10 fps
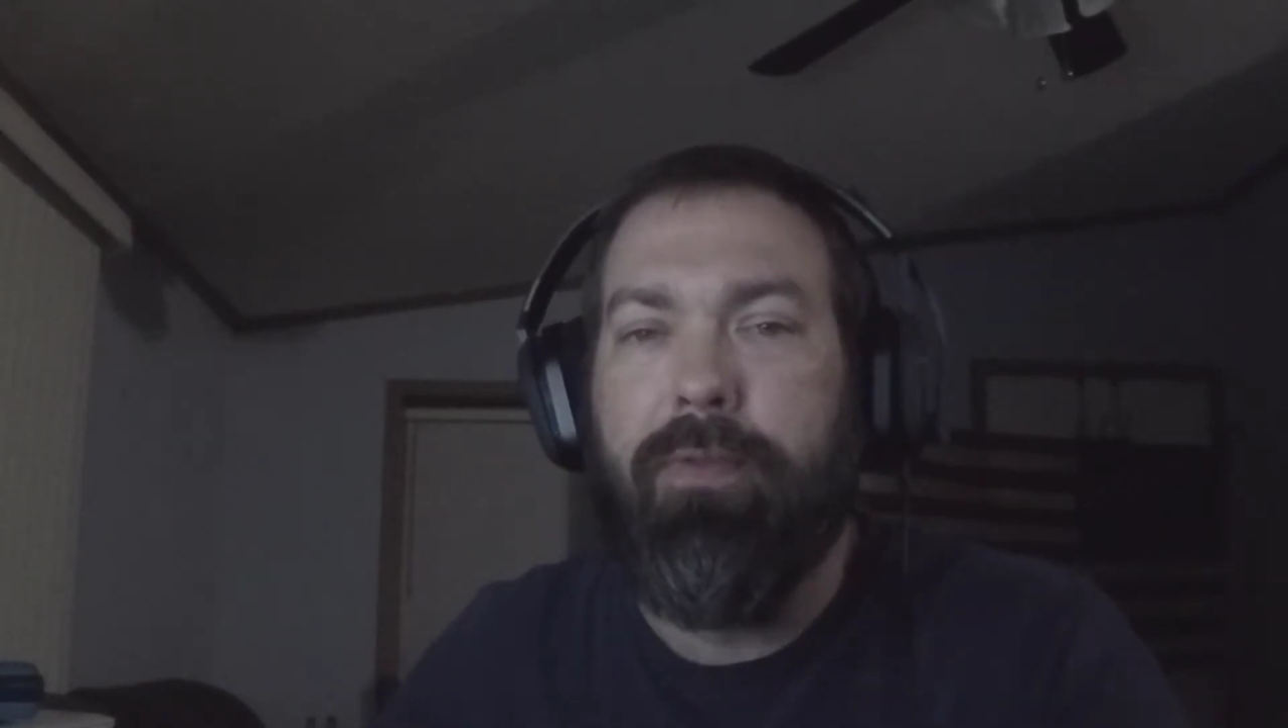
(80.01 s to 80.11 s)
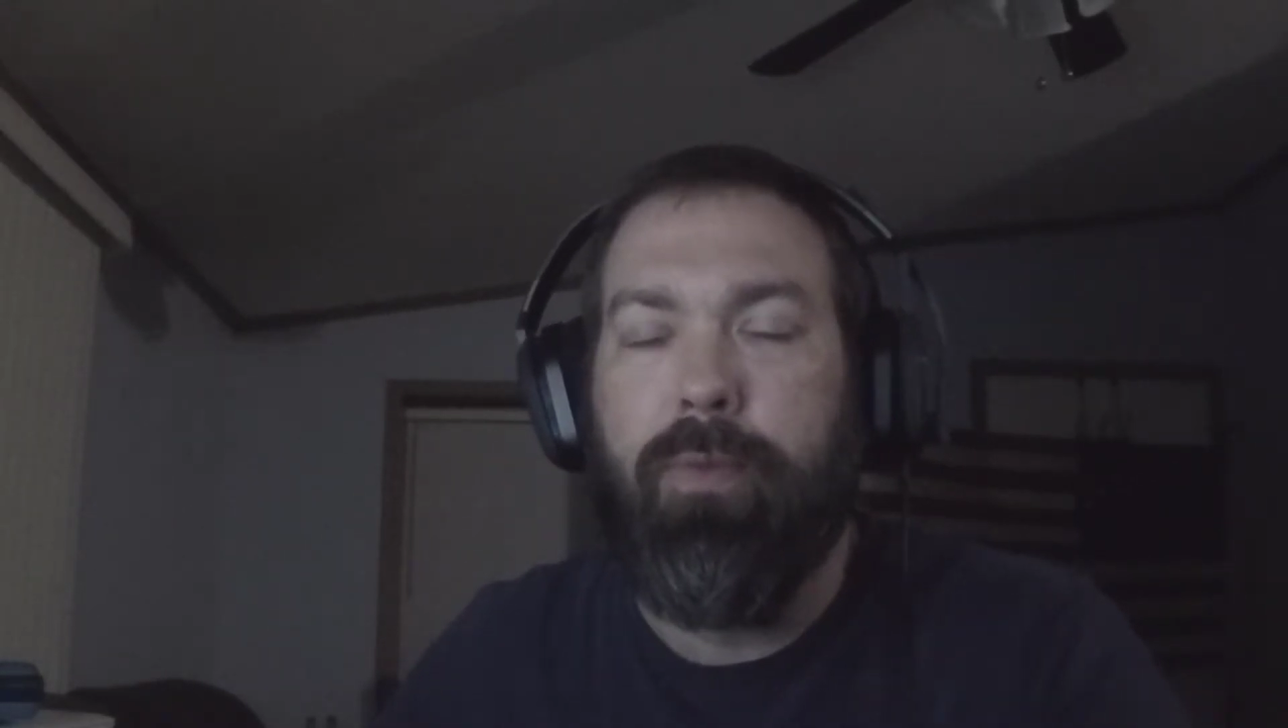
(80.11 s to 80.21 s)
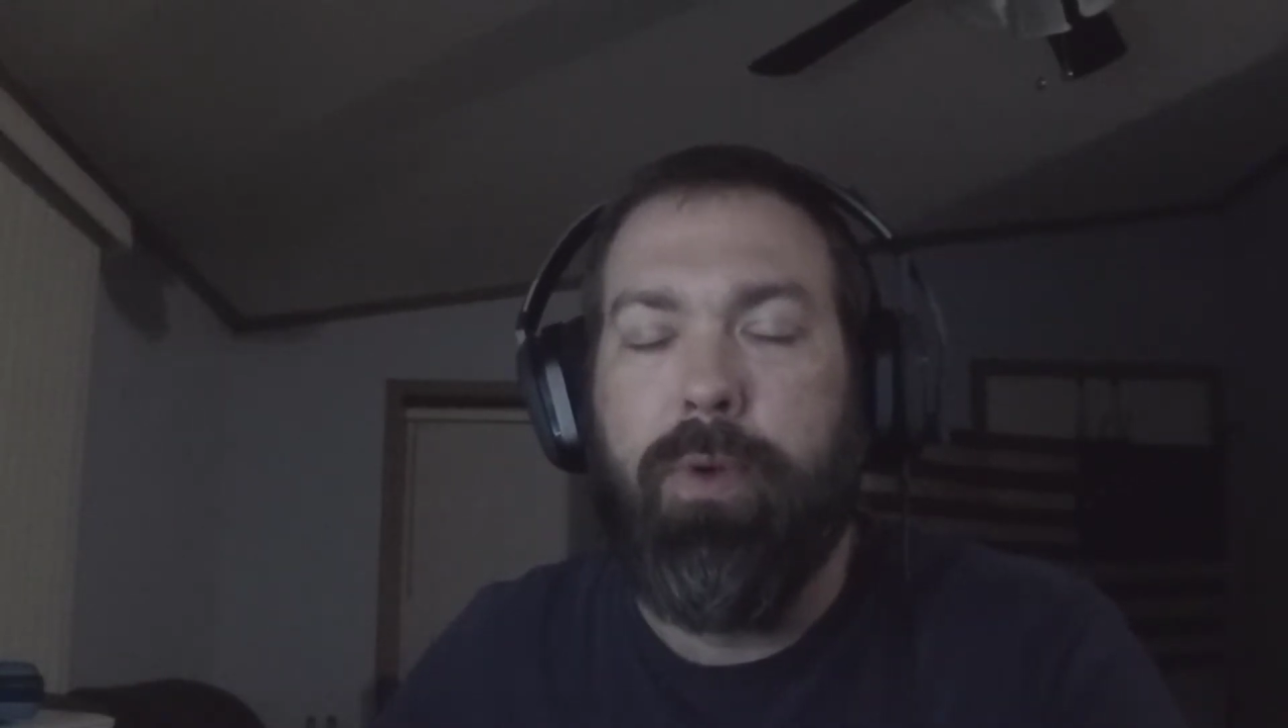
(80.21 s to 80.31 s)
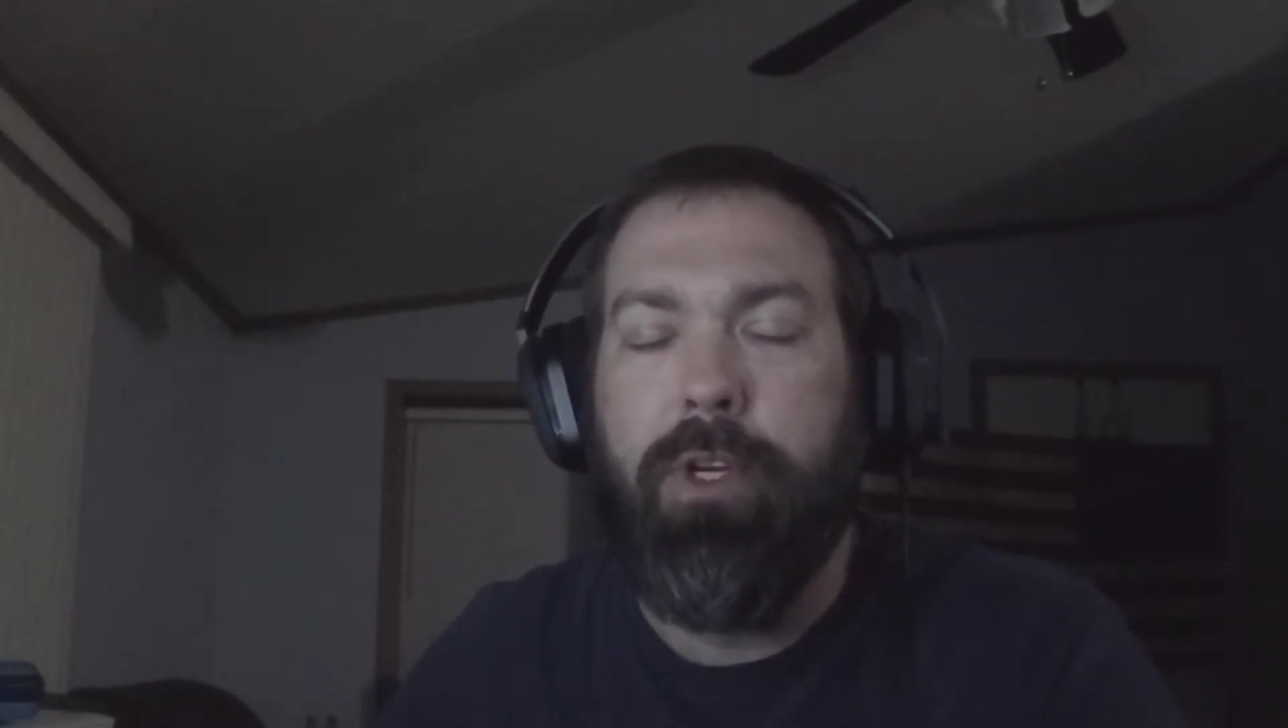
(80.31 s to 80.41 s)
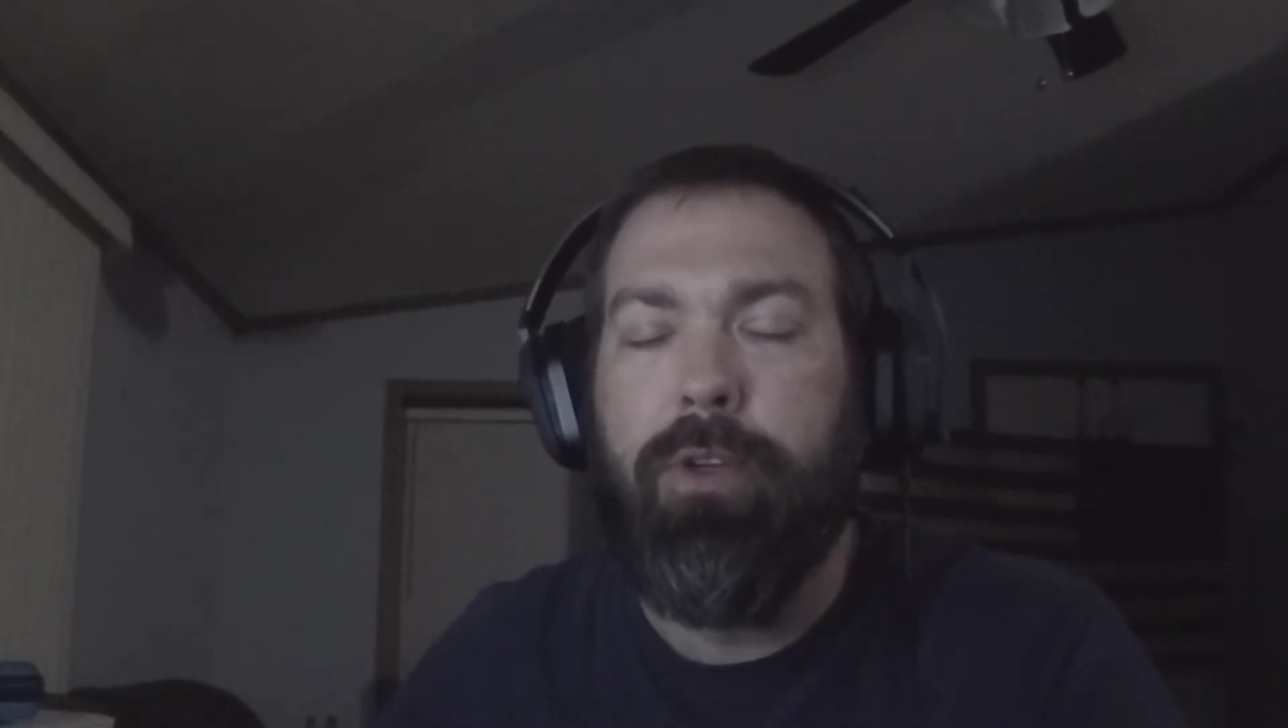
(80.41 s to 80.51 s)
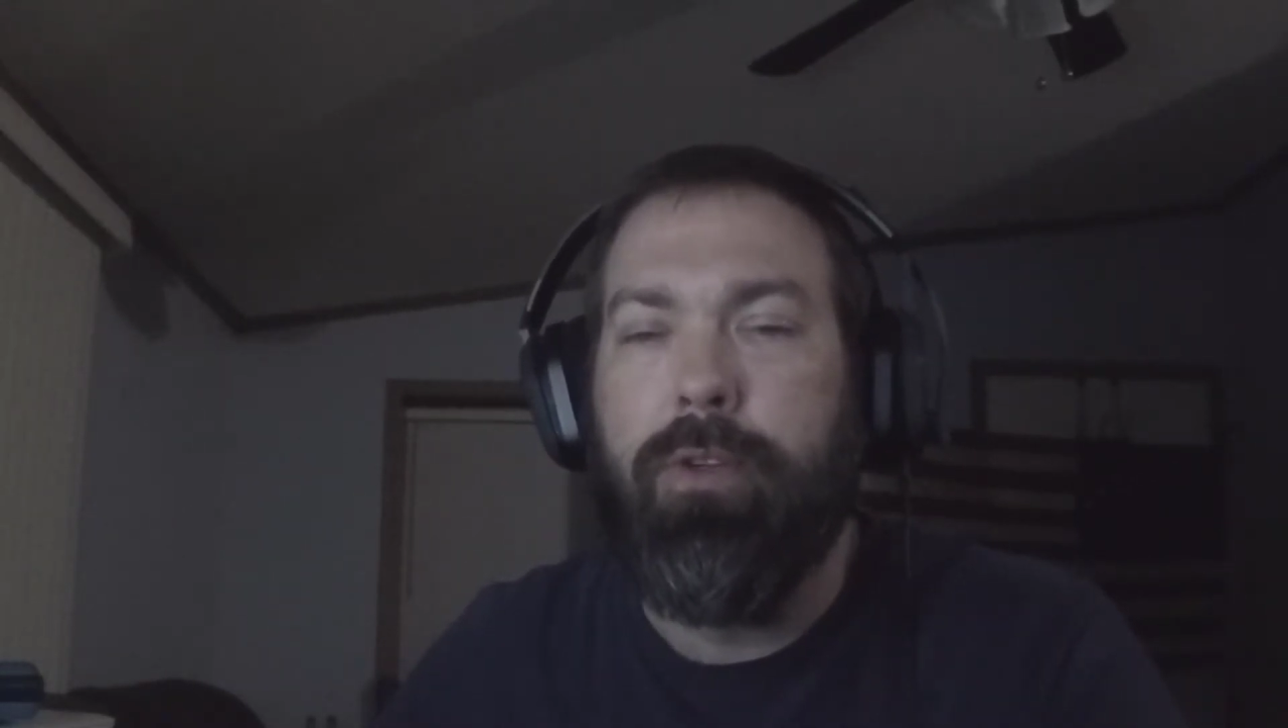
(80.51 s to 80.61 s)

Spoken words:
real.